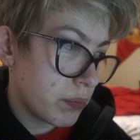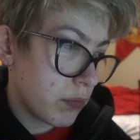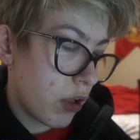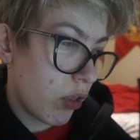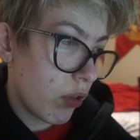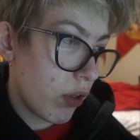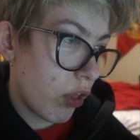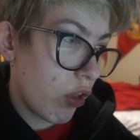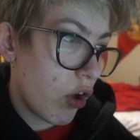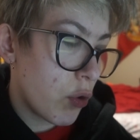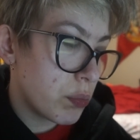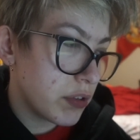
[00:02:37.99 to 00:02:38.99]

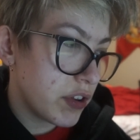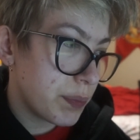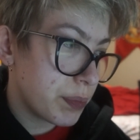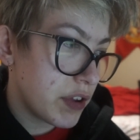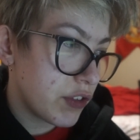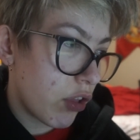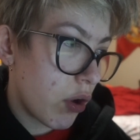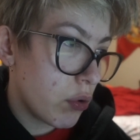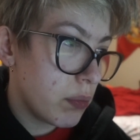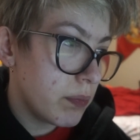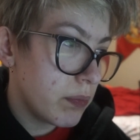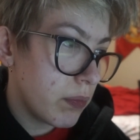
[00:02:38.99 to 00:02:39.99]
Hello, please
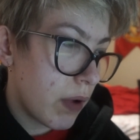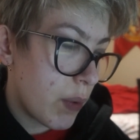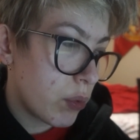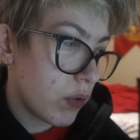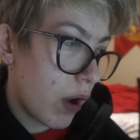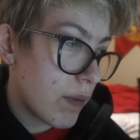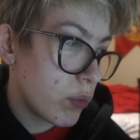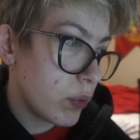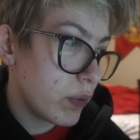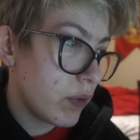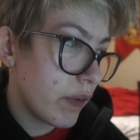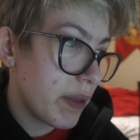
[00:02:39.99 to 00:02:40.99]
load. I
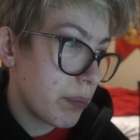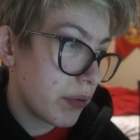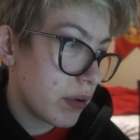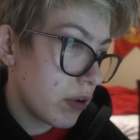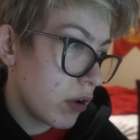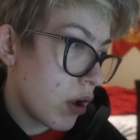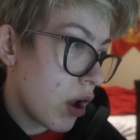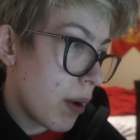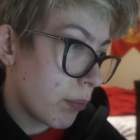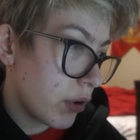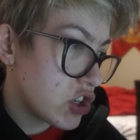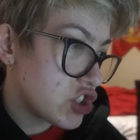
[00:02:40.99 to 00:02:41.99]
would really
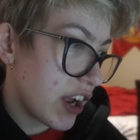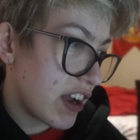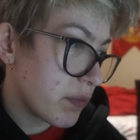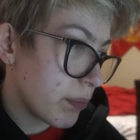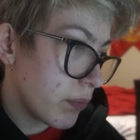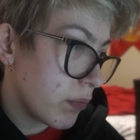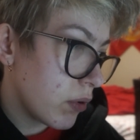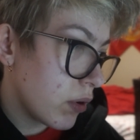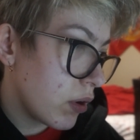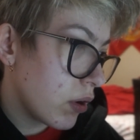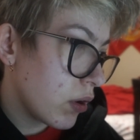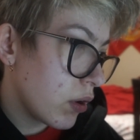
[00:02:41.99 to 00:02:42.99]
appreciate it.
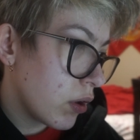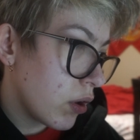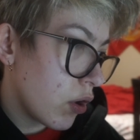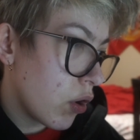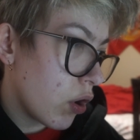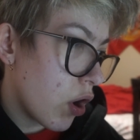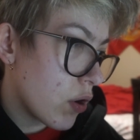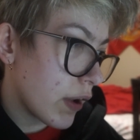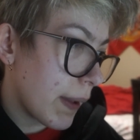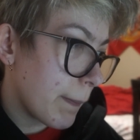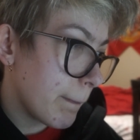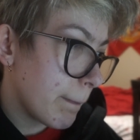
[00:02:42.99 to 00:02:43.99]

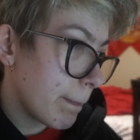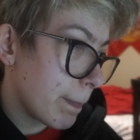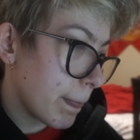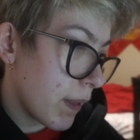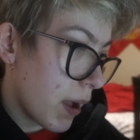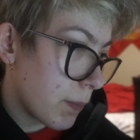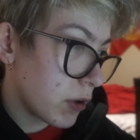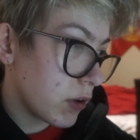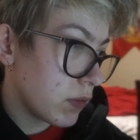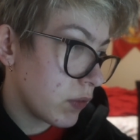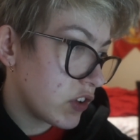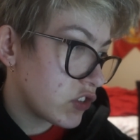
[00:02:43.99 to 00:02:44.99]
Okay, I'm
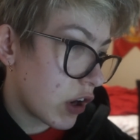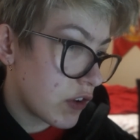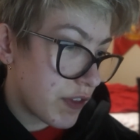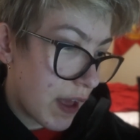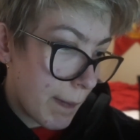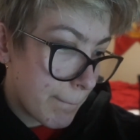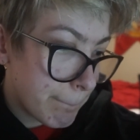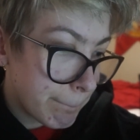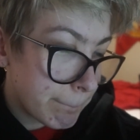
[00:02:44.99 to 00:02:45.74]
gonna restart that.